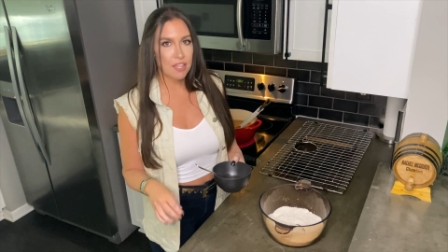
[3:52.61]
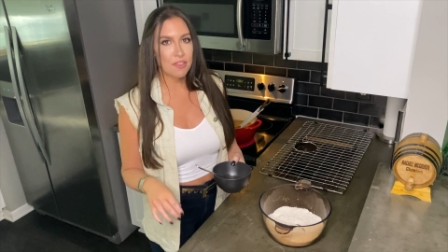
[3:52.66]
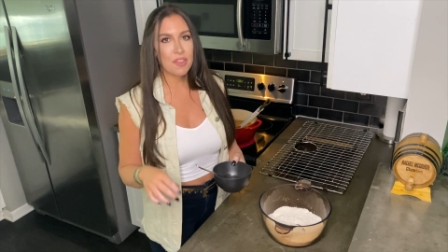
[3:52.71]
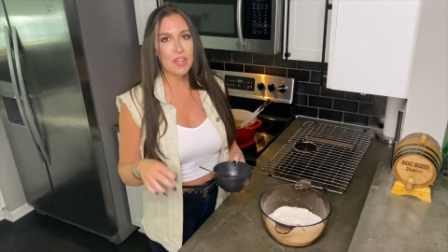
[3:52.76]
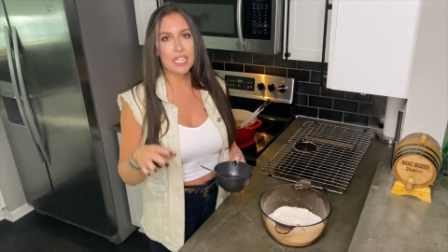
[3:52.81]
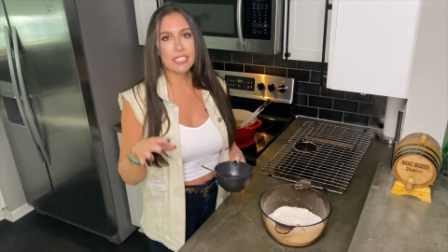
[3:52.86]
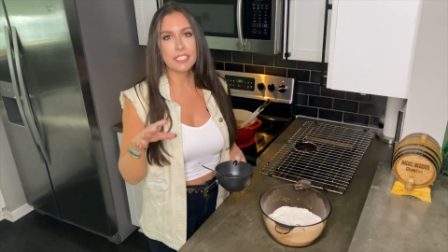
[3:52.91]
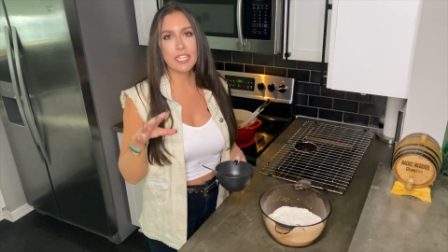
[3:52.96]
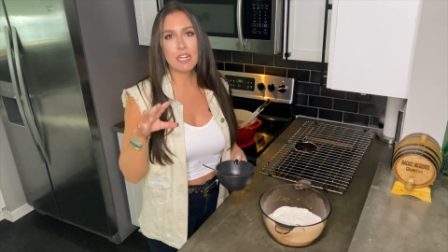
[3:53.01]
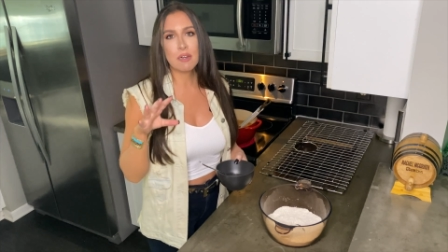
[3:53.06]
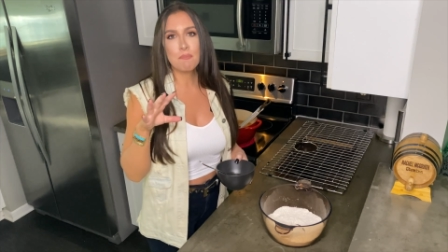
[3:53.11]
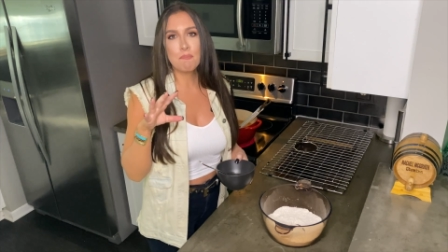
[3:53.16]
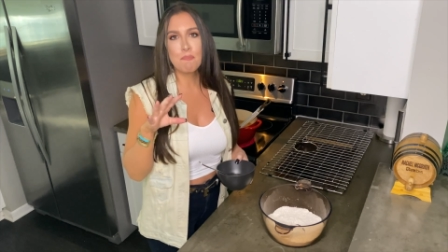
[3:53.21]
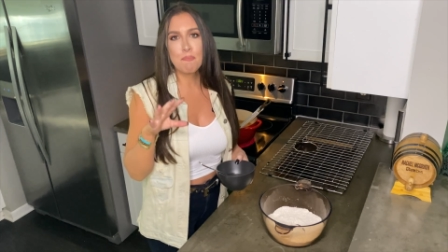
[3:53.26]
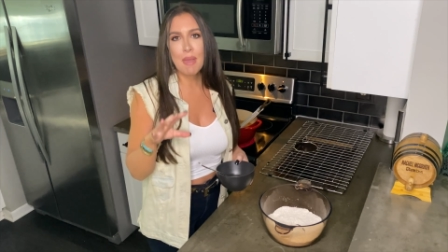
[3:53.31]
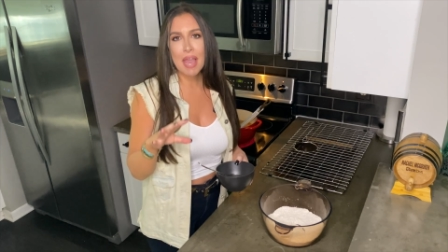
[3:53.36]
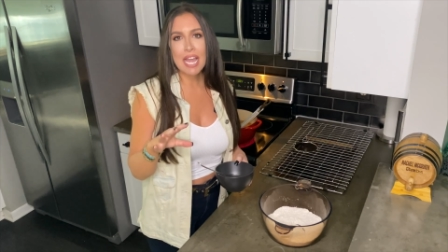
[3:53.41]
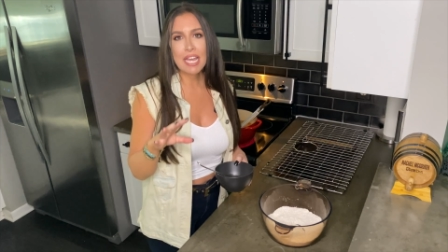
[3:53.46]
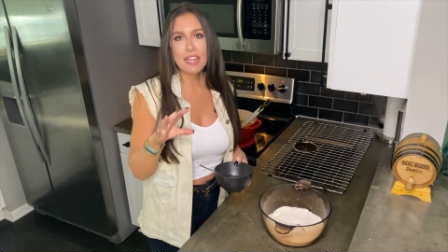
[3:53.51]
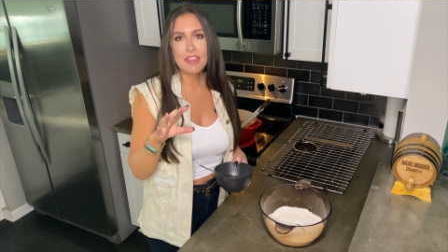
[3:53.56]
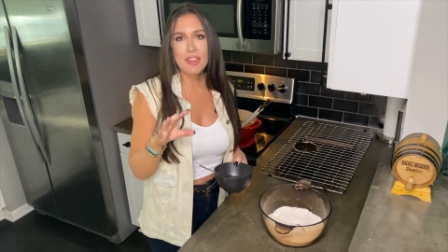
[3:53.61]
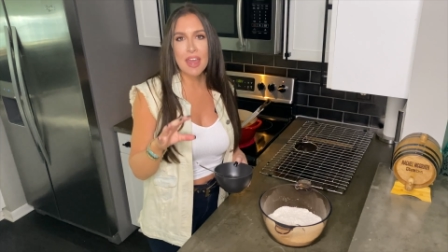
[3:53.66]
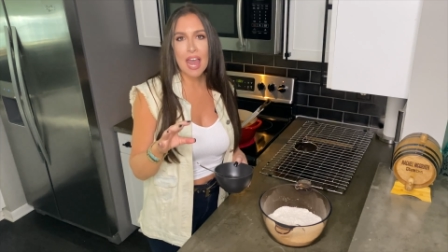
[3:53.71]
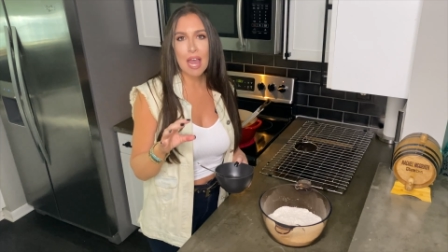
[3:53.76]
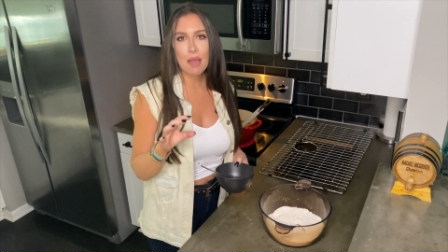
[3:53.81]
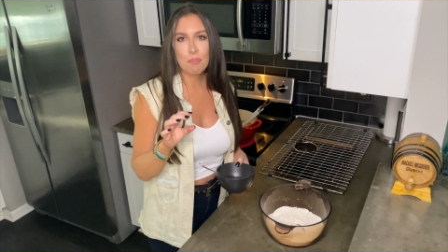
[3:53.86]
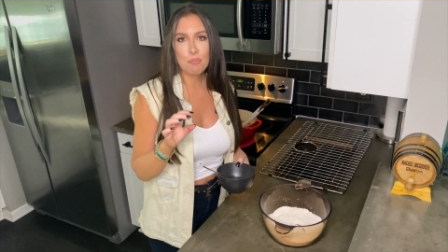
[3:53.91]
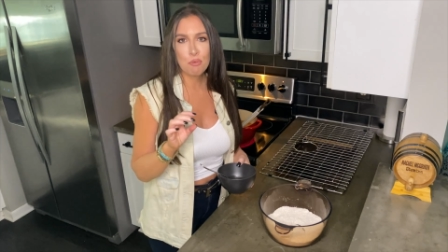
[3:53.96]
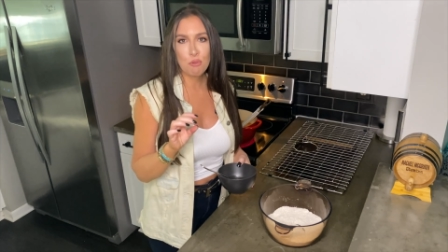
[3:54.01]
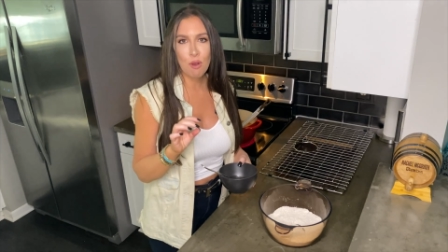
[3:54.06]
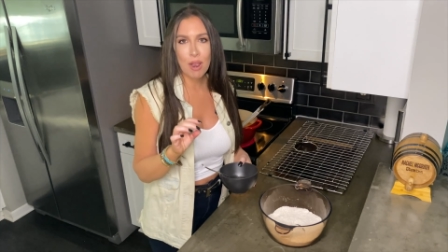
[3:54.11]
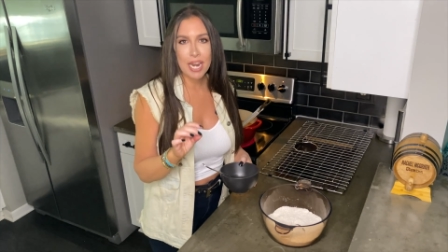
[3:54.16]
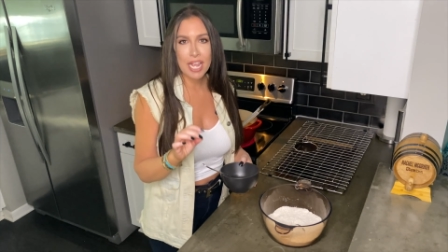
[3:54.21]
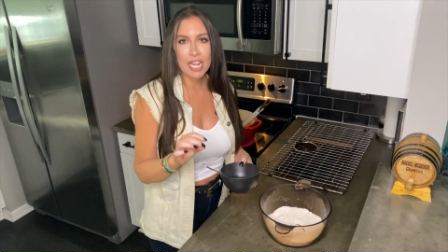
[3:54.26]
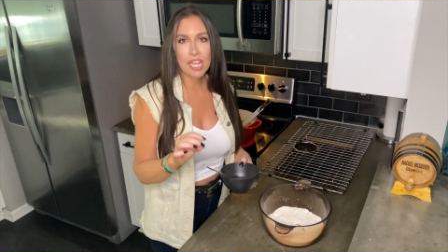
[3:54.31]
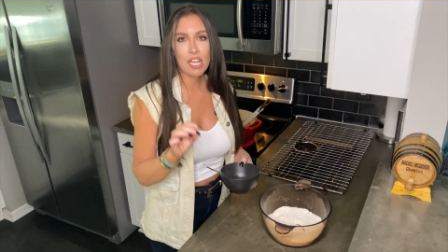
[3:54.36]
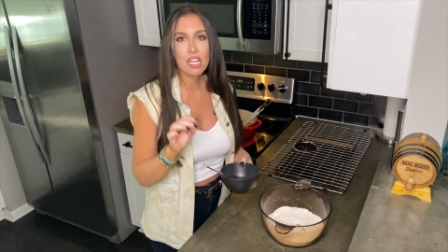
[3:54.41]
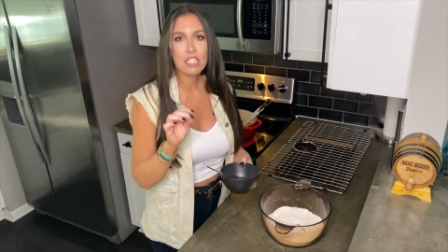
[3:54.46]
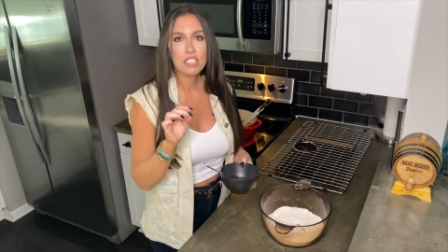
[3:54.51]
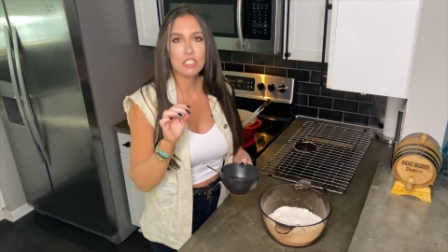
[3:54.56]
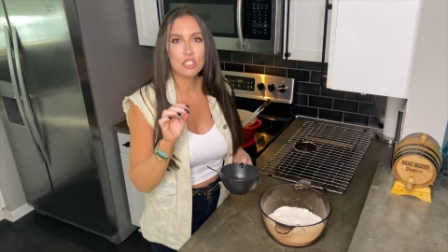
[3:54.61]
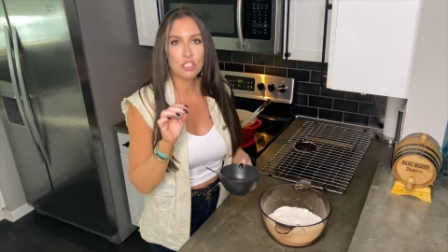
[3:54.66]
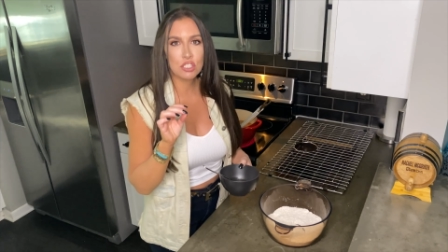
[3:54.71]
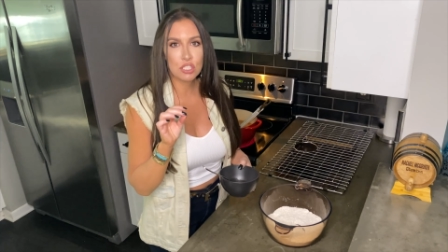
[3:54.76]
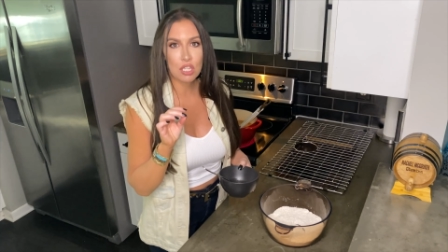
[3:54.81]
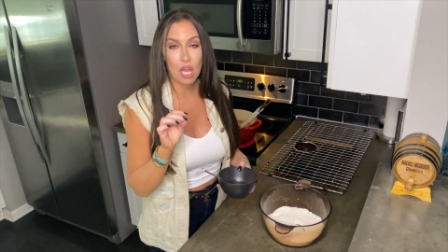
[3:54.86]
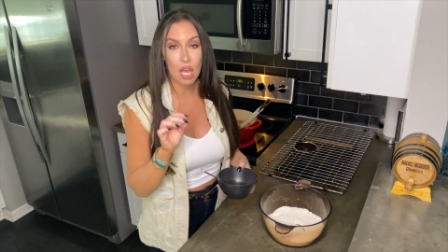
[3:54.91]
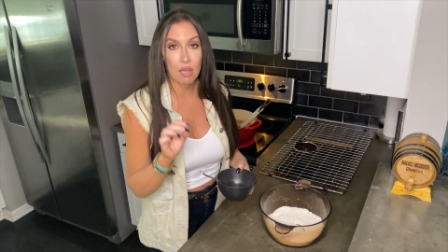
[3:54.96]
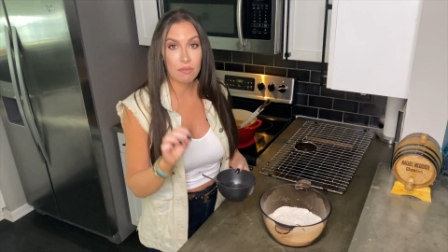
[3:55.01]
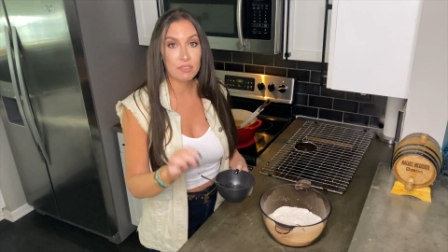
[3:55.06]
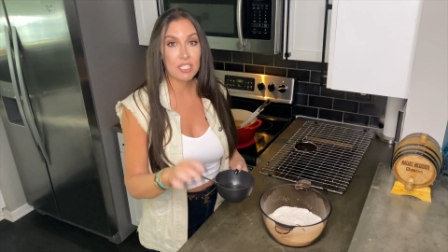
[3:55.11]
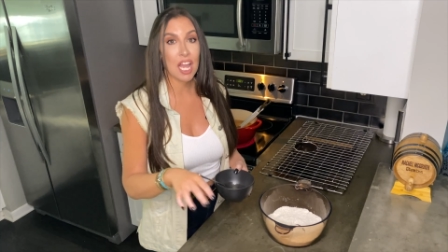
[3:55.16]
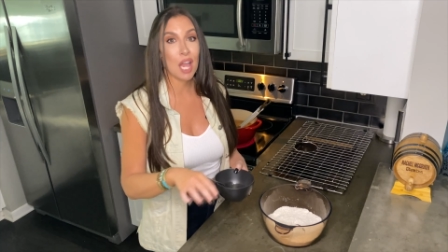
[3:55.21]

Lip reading: that it's gonna make that breading soft,